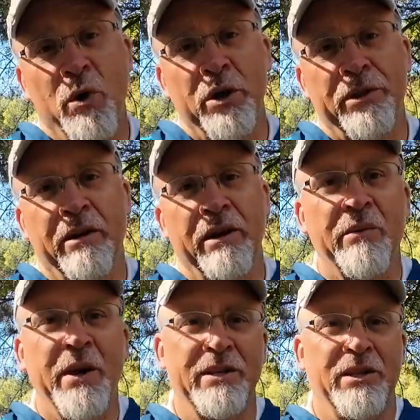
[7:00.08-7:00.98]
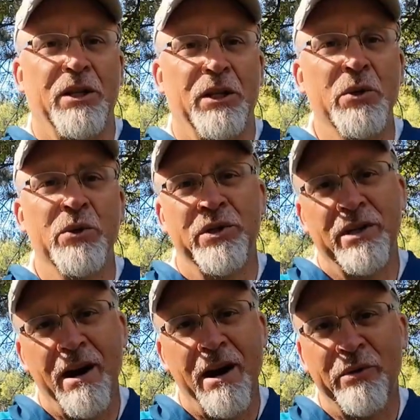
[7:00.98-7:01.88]
north here anyways, the
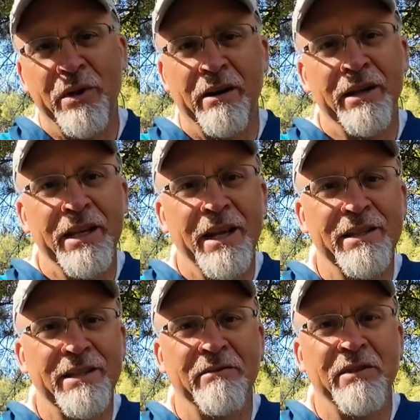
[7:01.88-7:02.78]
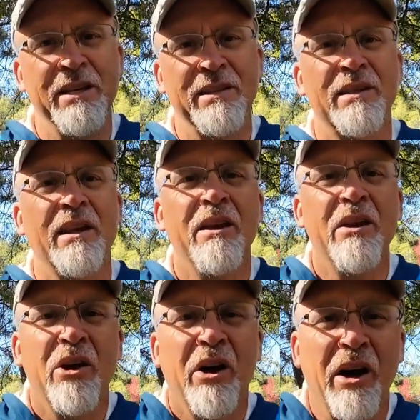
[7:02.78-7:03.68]
loons are out there on the ends of these
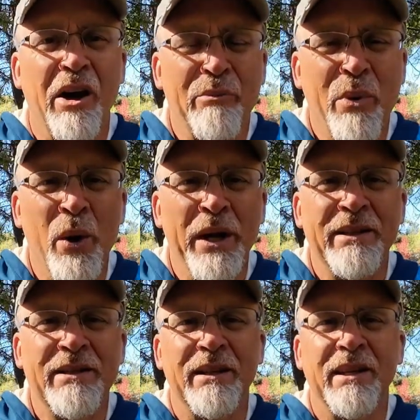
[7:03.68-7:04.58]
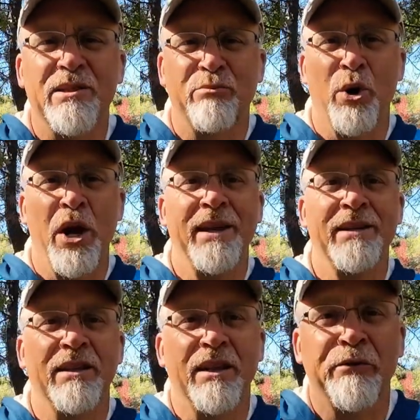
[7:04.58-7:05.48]
uh, points and these
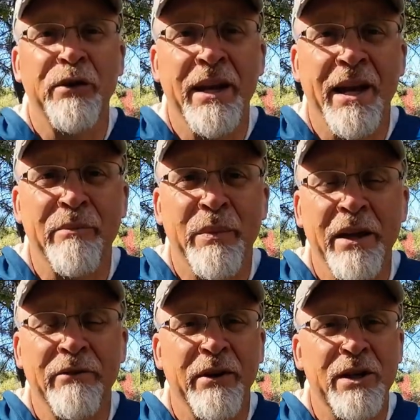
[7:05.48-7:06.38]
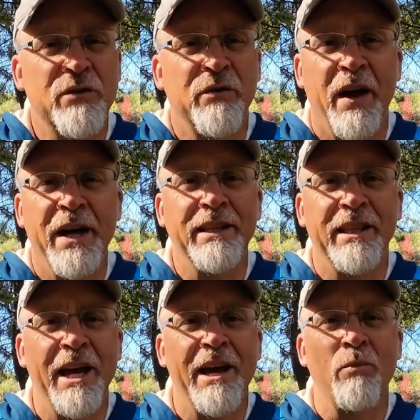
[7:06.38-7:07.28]
breaks and they're feeding on bait fish,
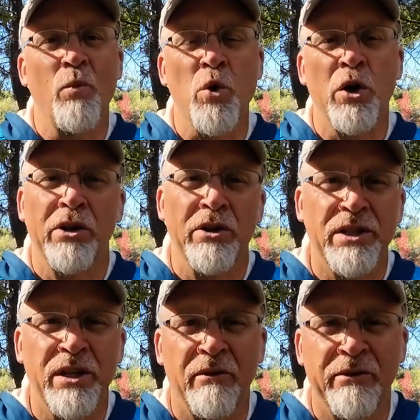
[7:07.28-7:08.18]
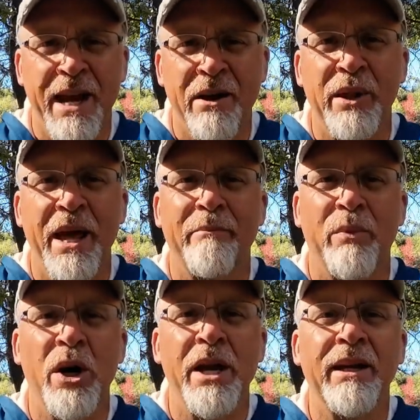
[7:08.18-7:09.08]
find them, work yourself down that
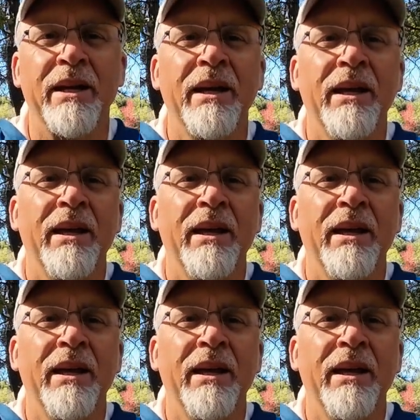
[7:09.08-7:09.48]
break